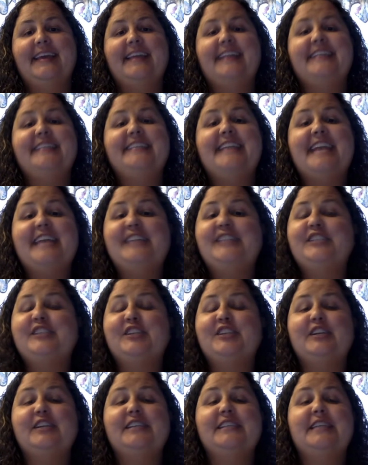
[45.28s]

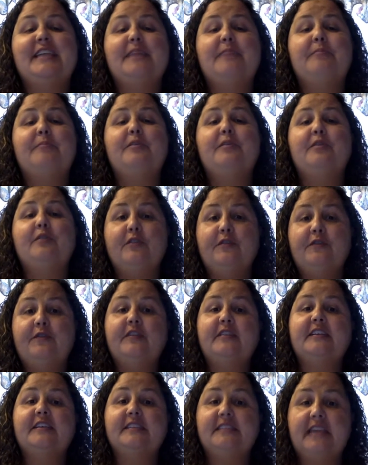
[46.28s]
Nature is a
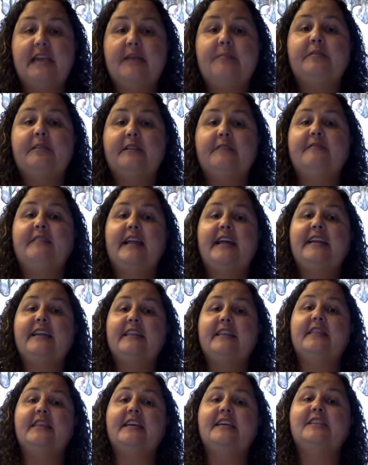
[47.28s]
beautiful example of
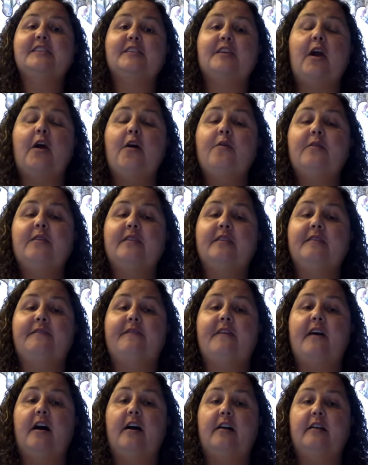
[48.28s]
letting things go in the
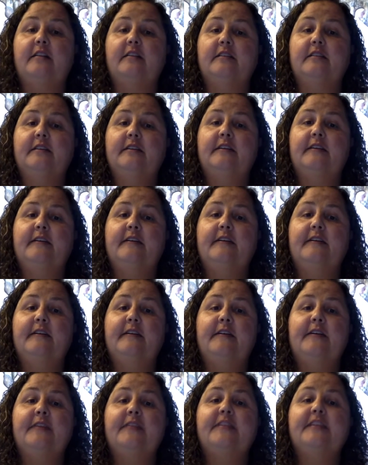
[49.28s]
fall.
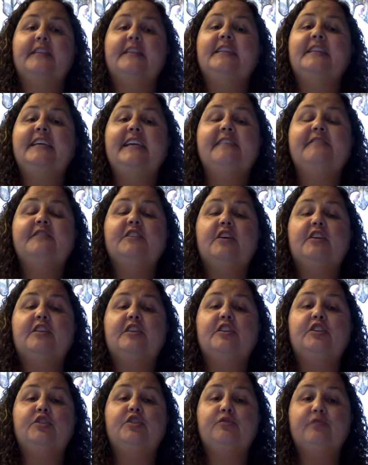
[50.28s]
The leaves on the
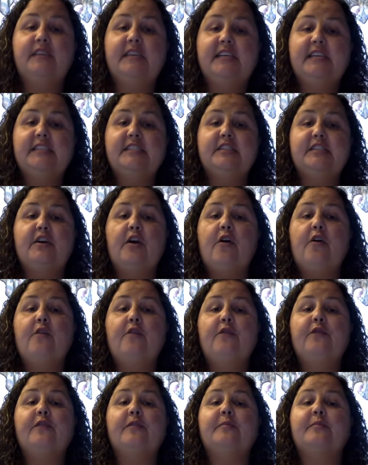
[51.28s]
trees go
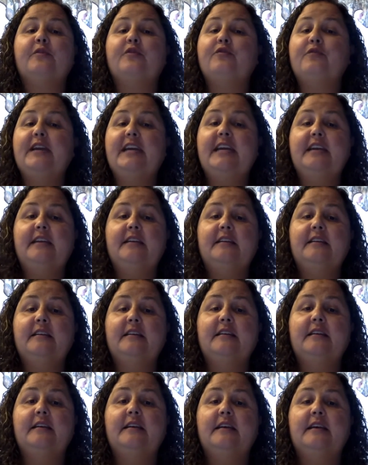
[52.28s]
from green
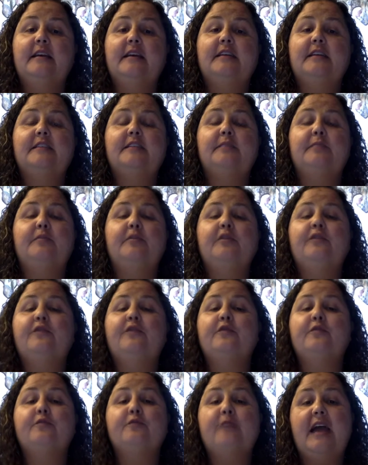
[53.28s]
to
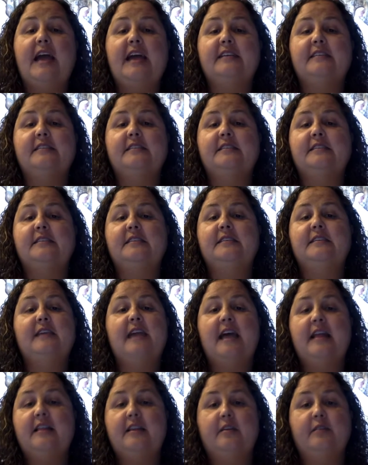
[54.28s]
beautiful reds,
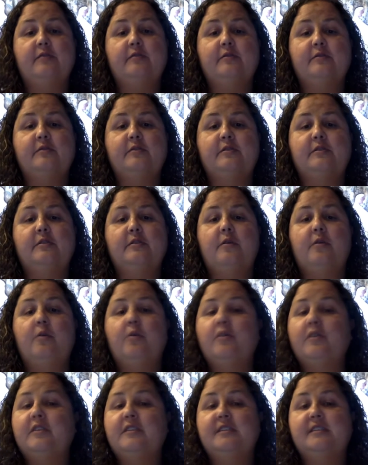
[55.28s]
yellows,
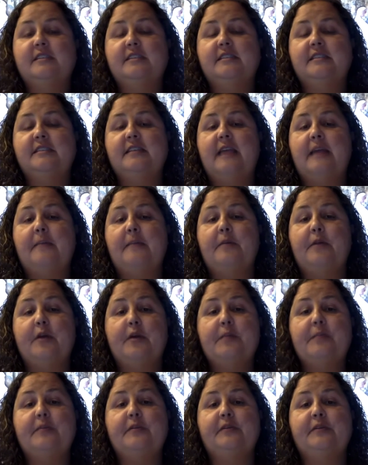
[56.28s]
oranges, and
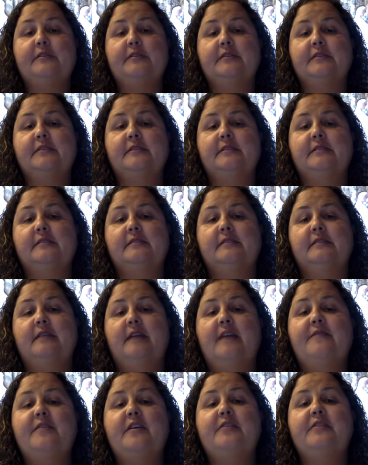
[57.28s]
purples,
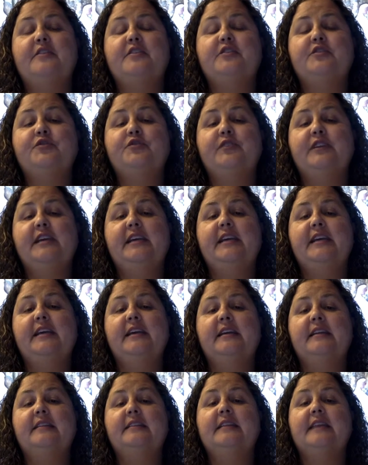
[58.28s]
and then the
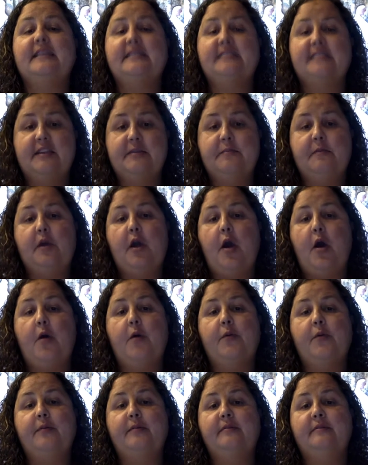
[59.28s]
tree lets them
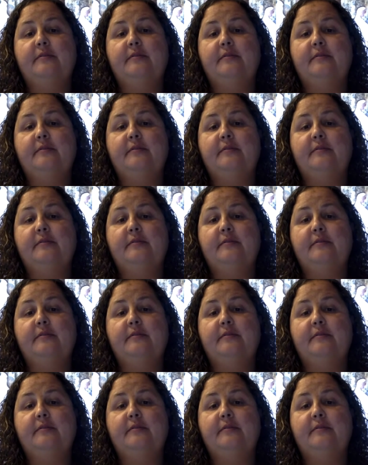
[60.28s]
go.